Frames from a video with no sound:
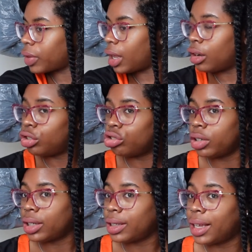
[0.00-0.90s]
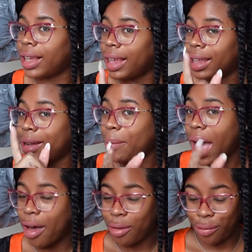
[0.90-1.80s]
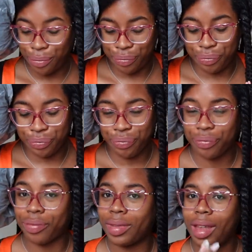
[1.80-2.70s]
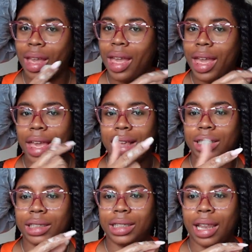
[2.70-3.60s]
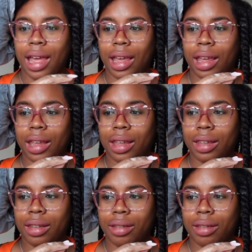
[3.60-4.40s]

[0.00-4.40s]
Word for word: And the trick to getting them out is just like,